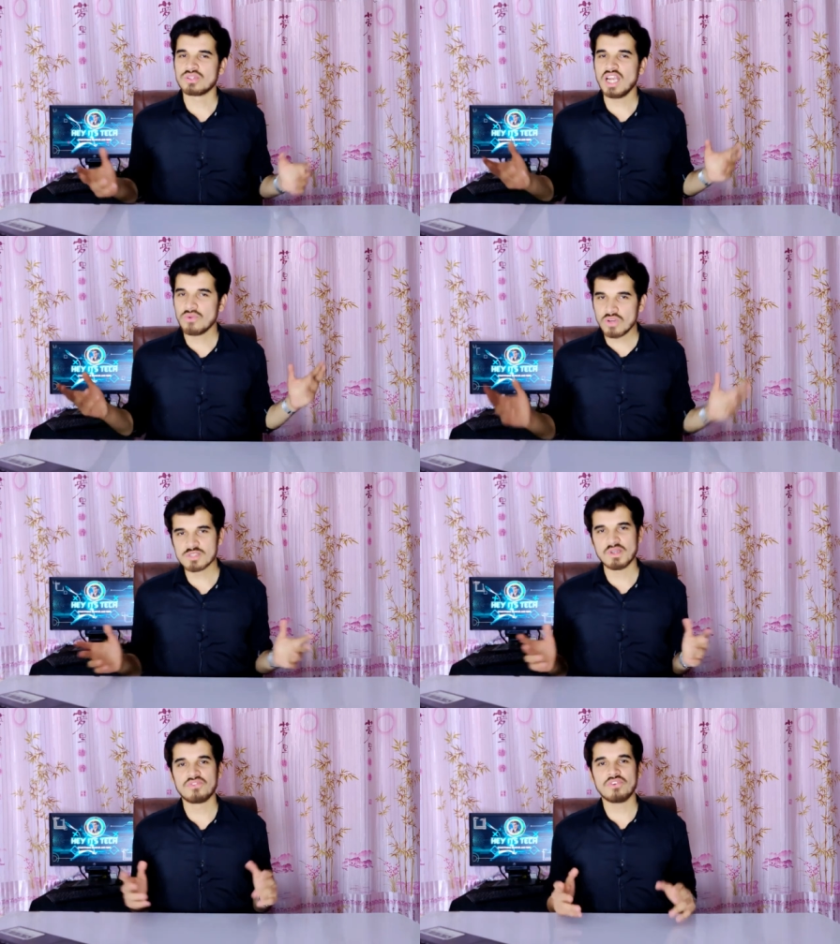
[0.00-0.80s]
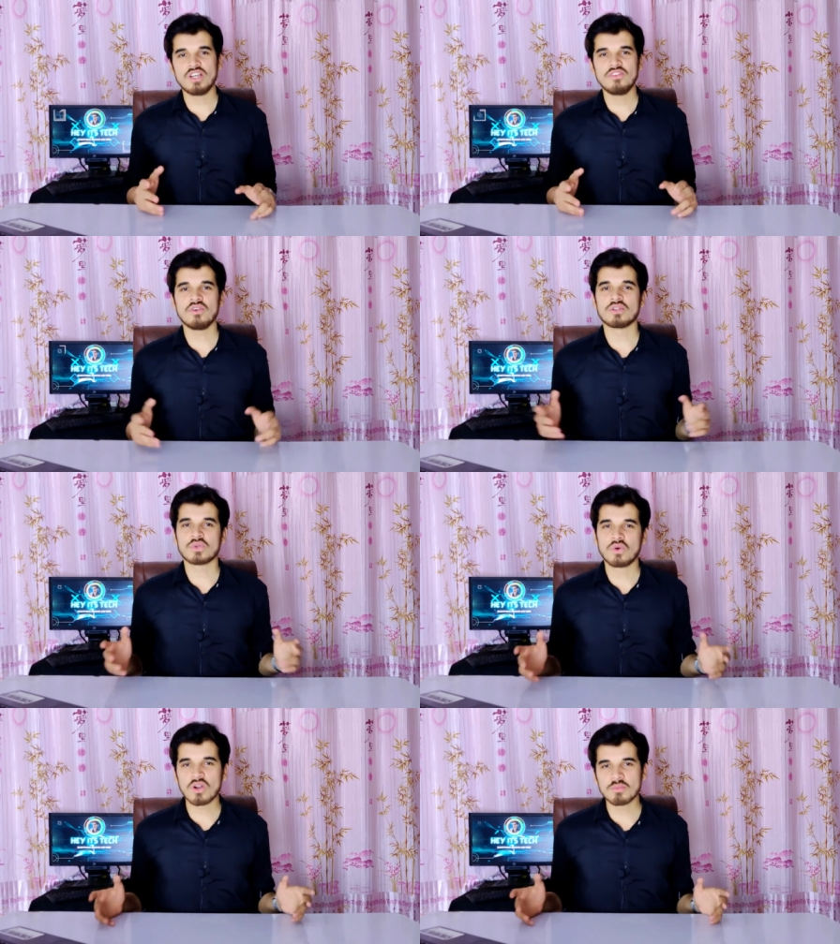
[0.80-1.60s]
So that was my full review of
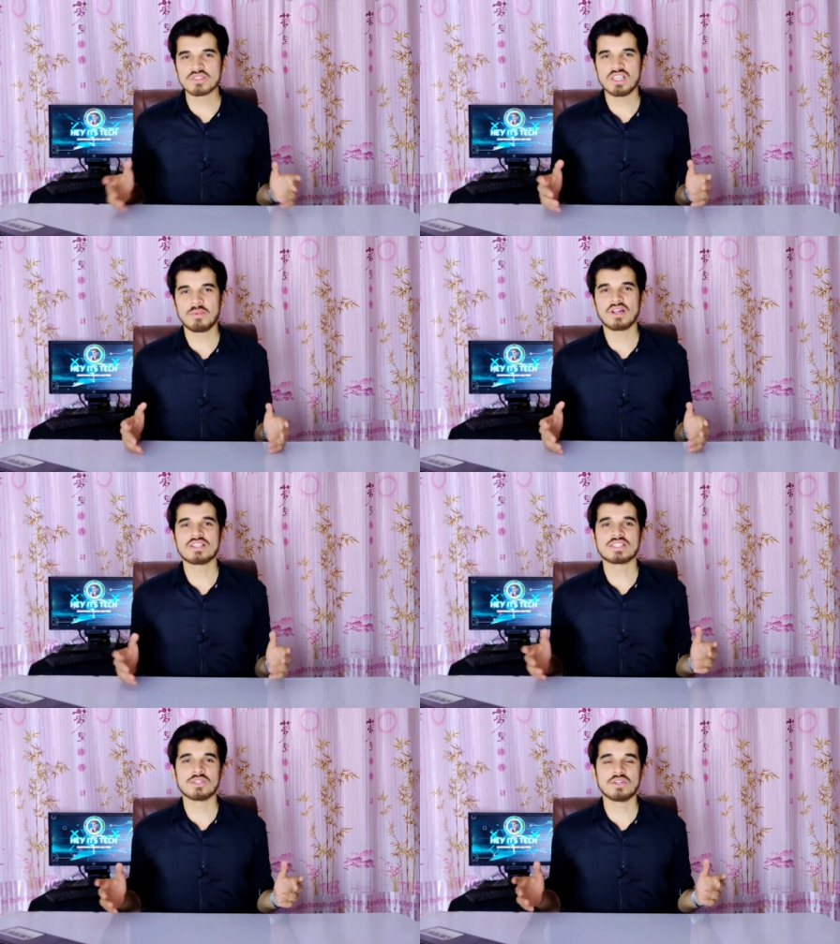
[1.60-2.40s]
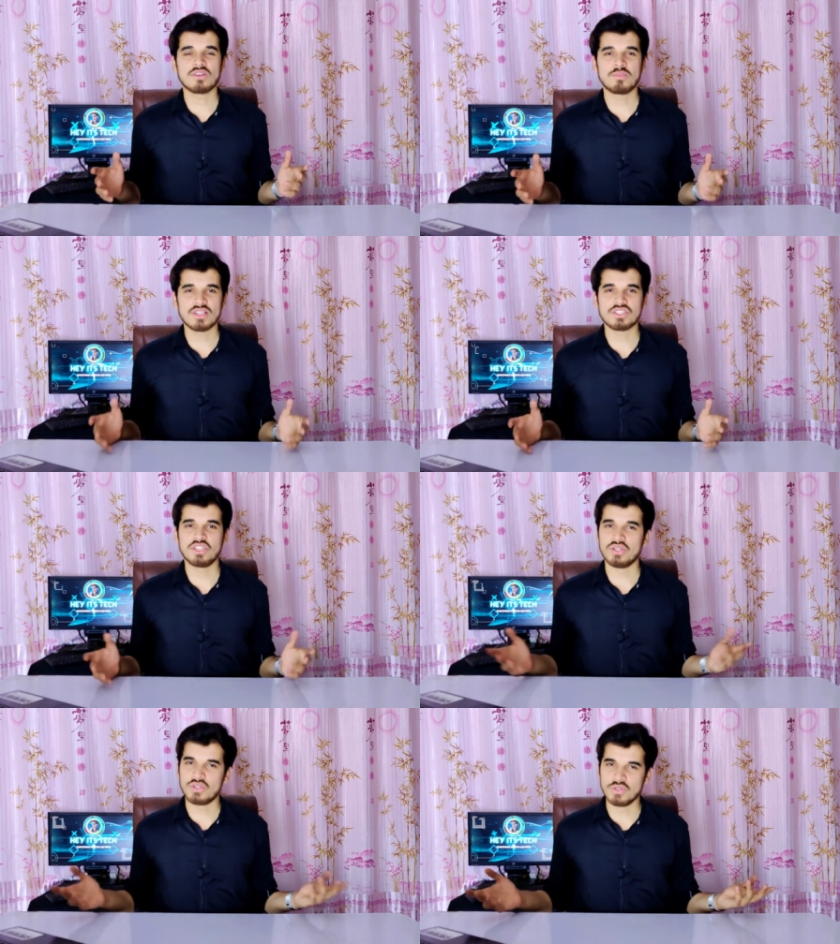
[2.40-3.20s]
the Qualcomm Snapdragon seven Plus
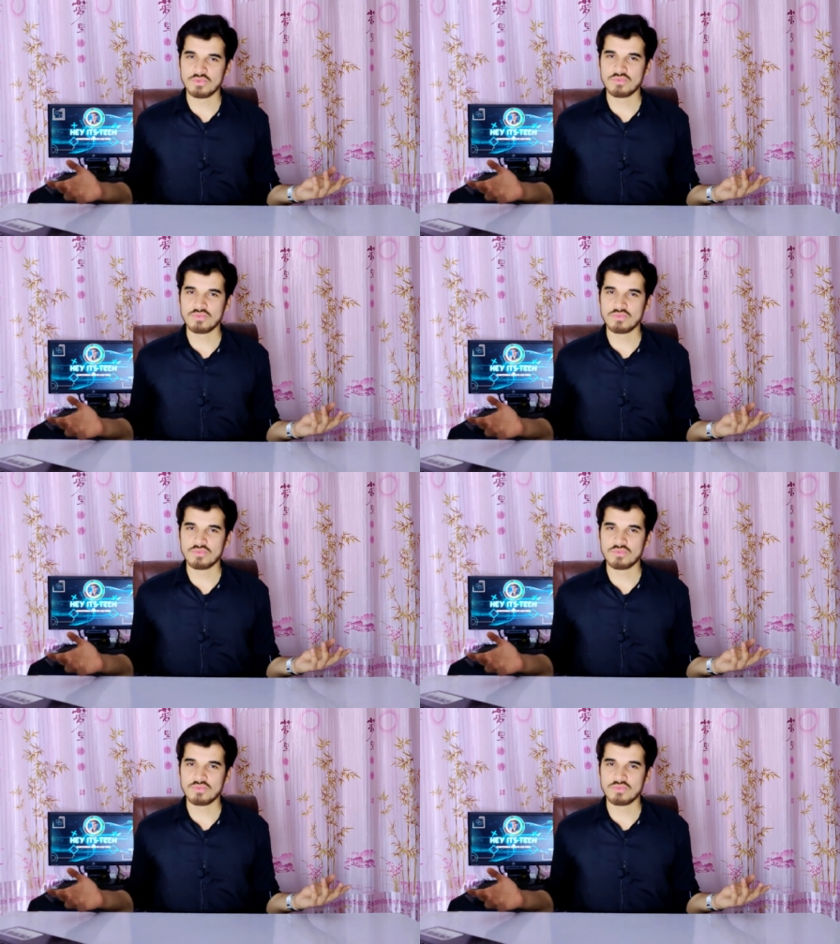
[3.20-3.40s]
Gen two.